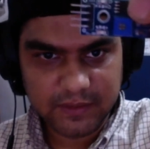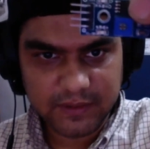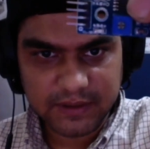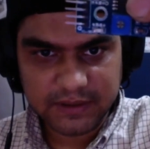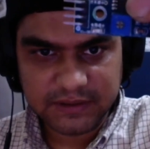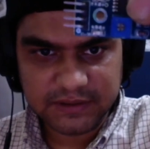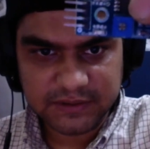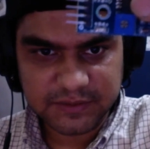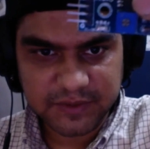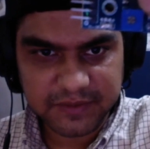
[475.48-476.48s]
It's just
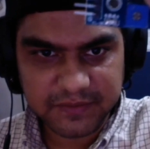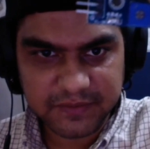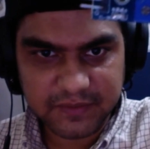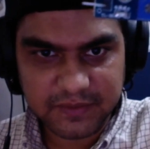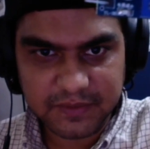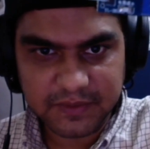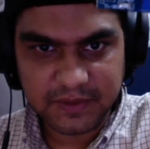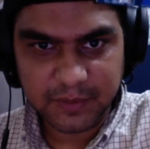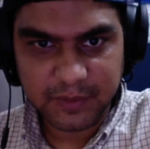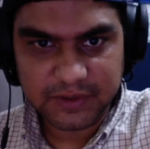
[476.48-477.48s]
my
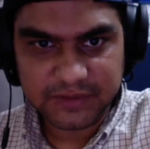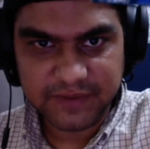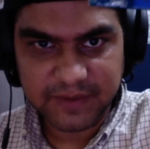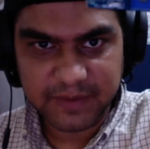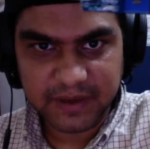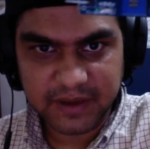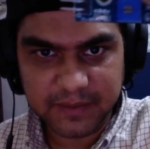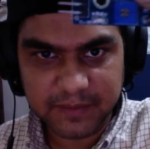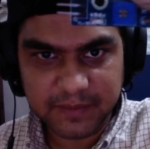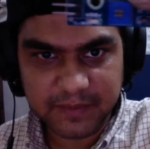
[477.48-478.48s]
computer's webcam.
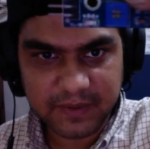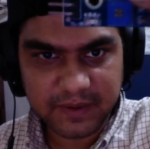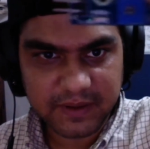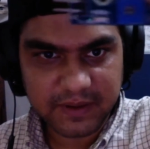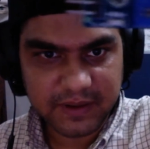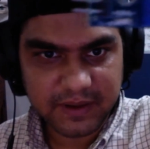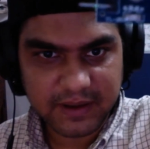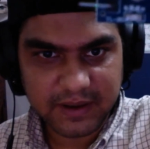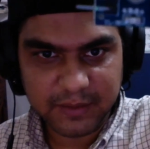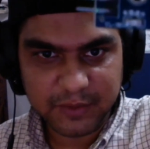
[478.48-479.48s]

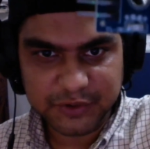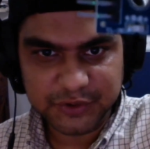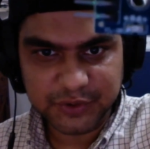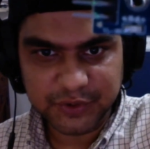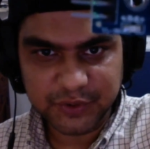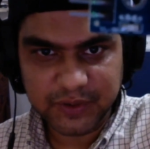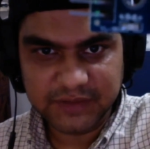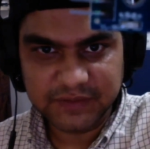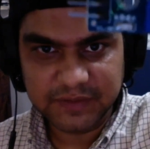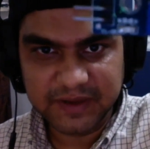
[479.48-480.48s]
I'm not sure you guys
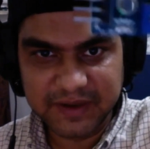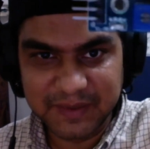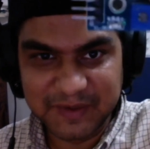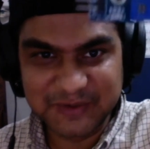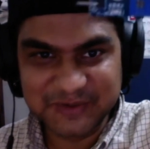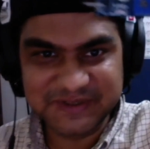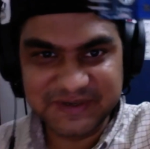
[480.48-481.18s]
will be able to see